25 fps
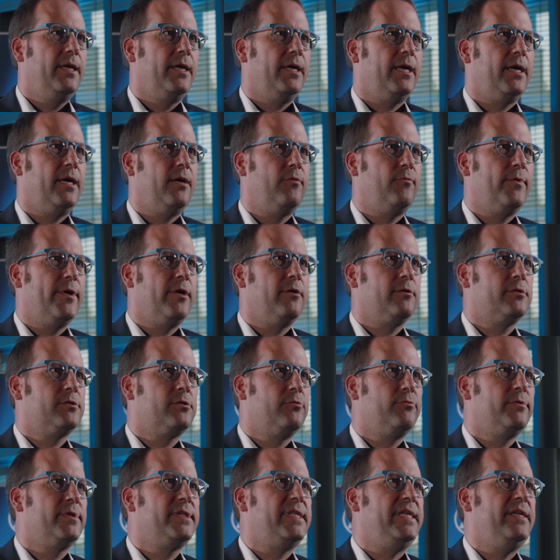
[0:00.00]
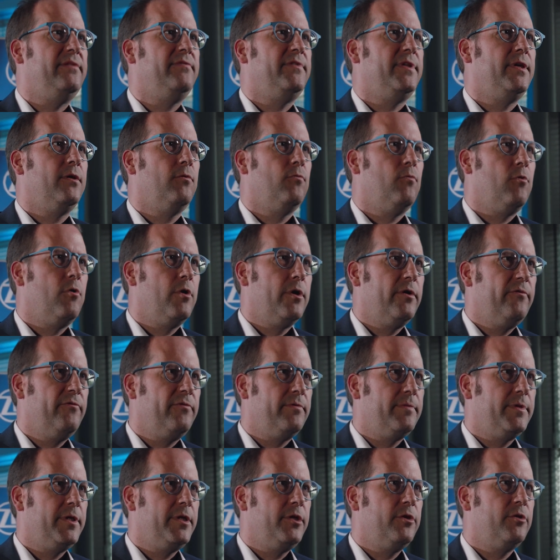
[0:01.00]
uh, we also received the award
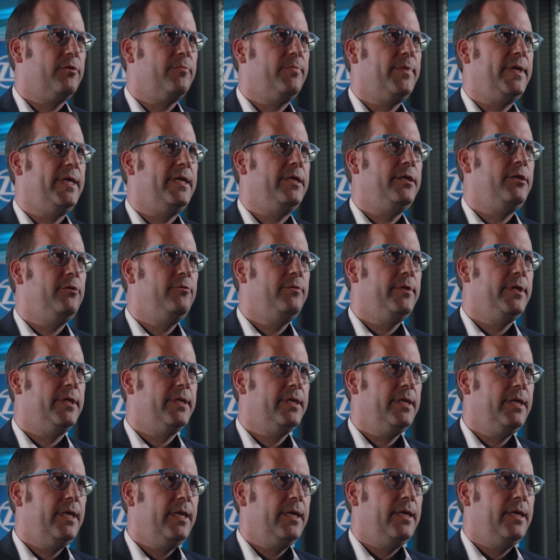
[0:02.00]
from the European Union